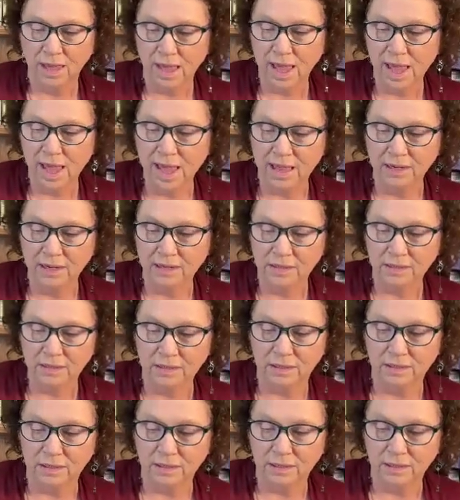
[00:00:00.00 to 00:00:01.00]
And
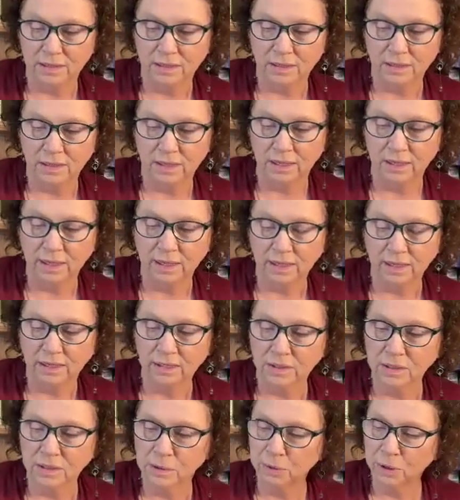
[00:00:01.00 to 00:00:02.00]
get a
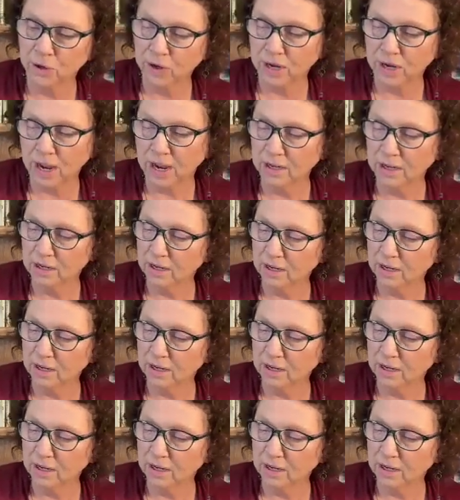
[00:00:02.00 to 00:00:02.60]
little spirit guide in